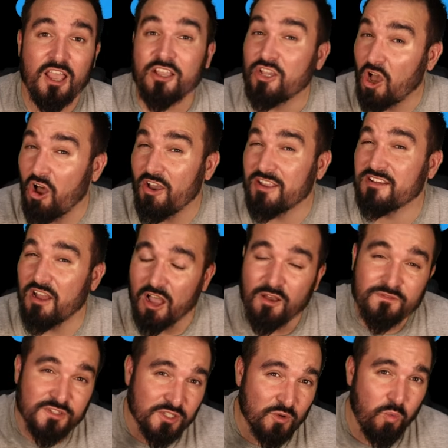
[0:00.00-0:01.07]
kind
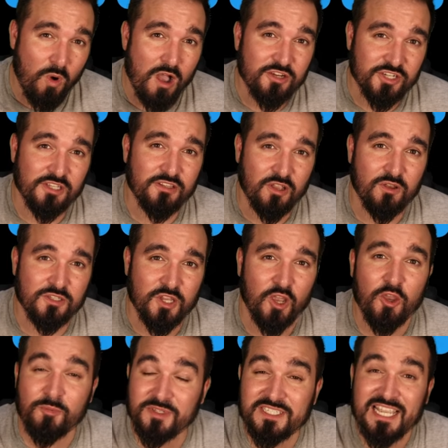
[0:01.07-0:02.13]
of squashing those
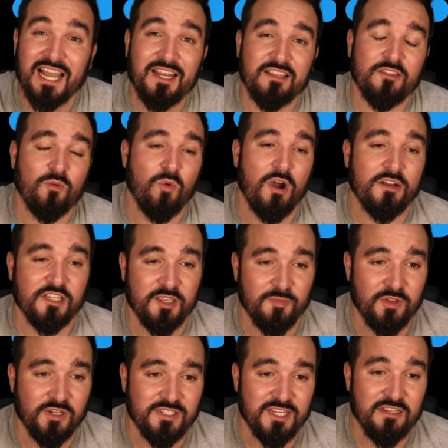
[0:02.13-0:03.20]
hopes, telling the wider
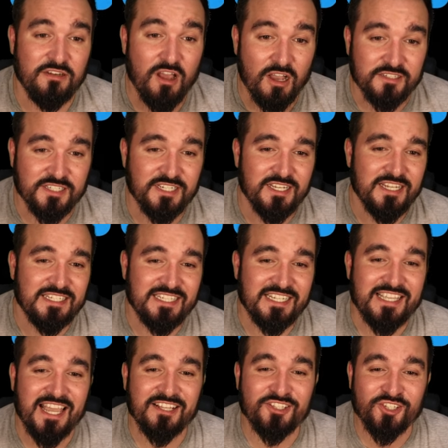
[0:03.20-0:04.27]
community not to
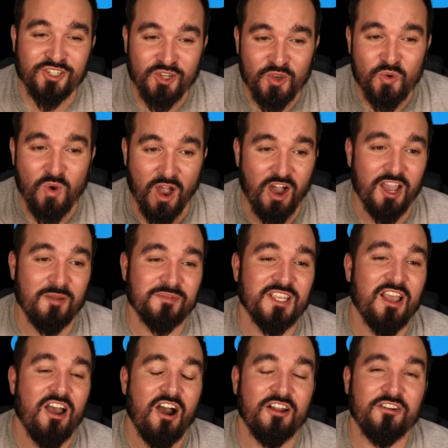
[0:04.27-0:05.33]
get too hyped
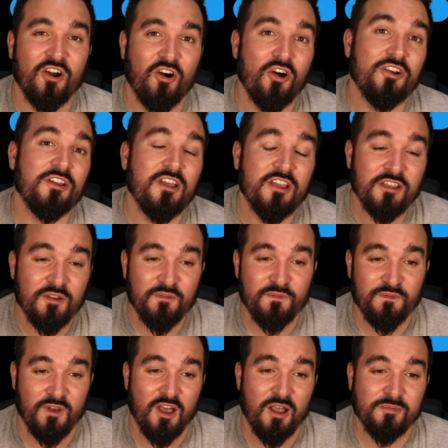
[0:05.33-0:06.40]
on
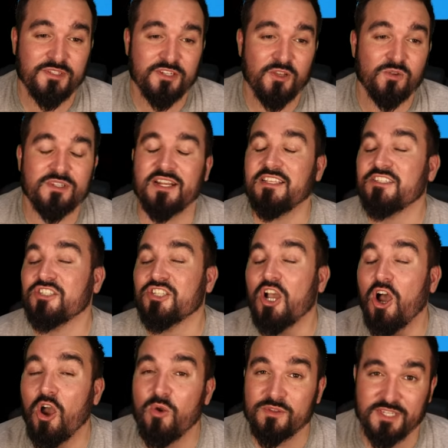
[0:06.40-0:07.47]
unconfirmed news. And he's
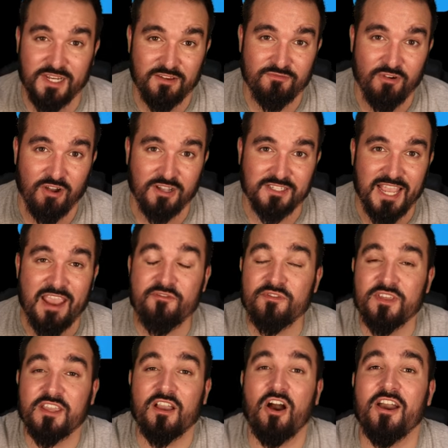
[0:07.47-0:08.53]
totally right.
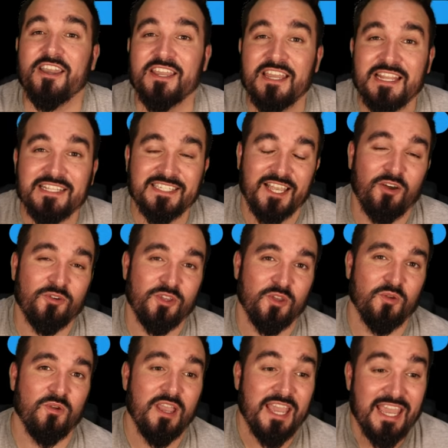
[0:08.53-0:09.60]
Everything I tell
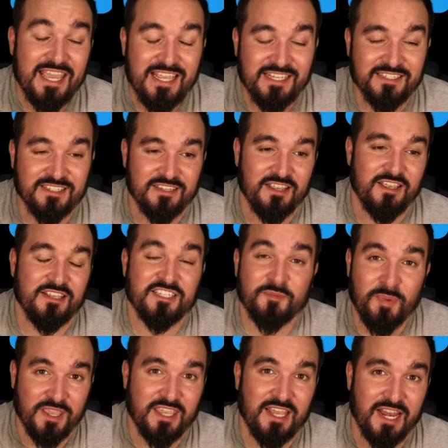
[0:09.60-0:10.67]
you is
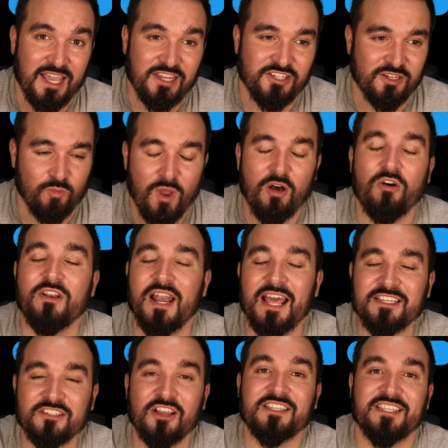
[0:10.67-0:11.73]
speculation. Well,
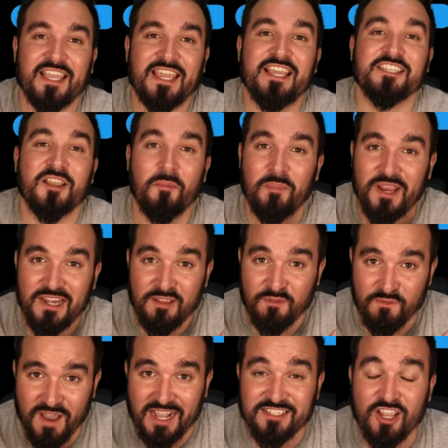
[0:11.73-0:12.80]
unless I say it's completely
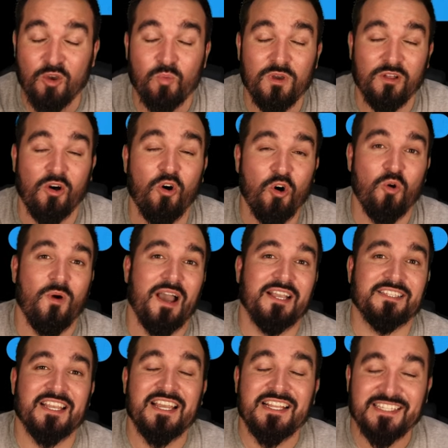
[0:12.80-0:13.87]
fact, I will
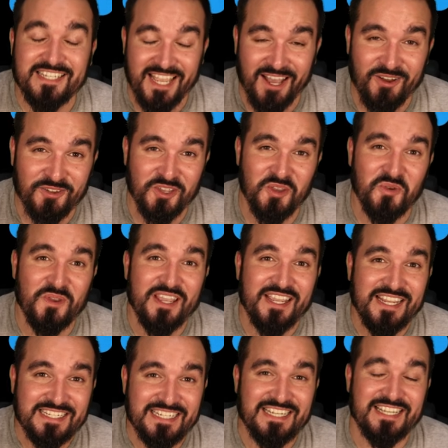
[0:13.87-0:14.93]
always tell you
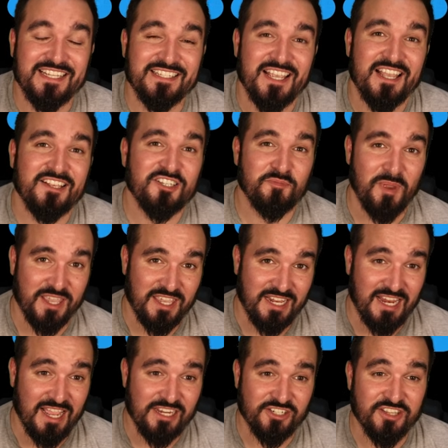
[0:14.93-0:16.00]
it is
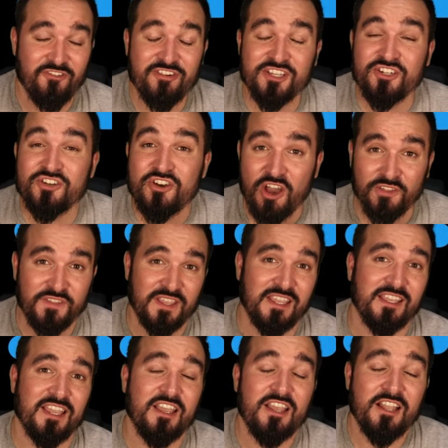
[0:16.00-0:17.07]
speculation. There is
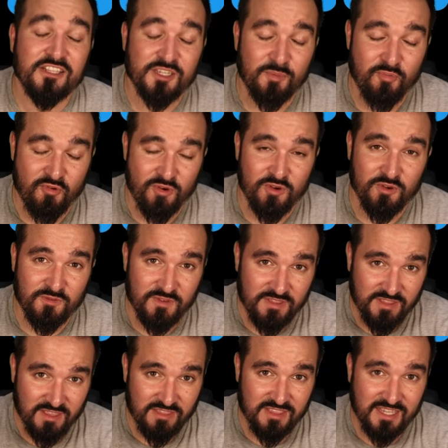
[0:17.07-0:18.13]
nothing to prove
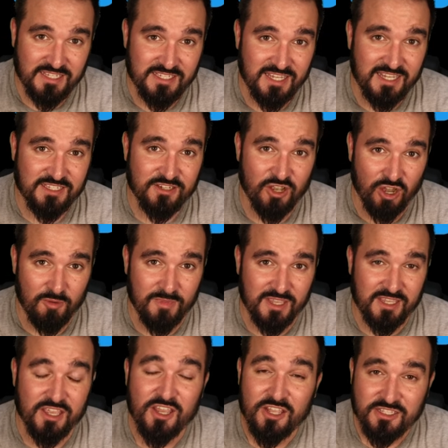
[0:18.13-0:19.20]
that this is
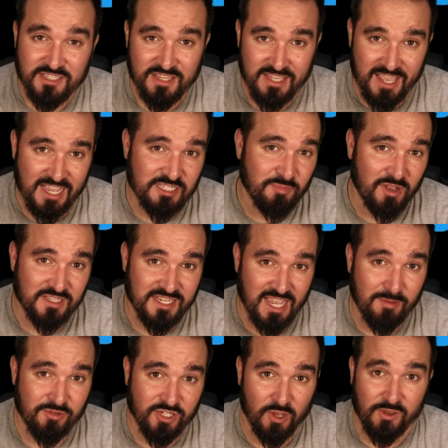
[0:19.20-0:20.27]
coming to the Xbox
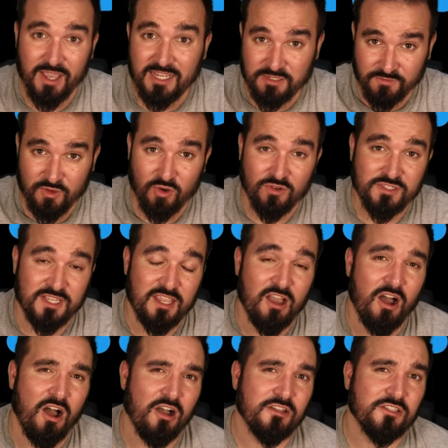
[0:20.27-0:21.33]
Game Showcase, of course, the
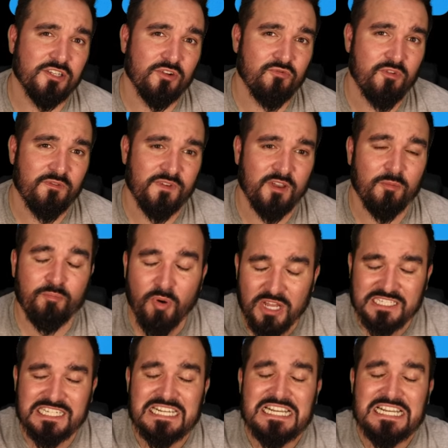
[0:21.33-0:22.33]
ARK two reveal. But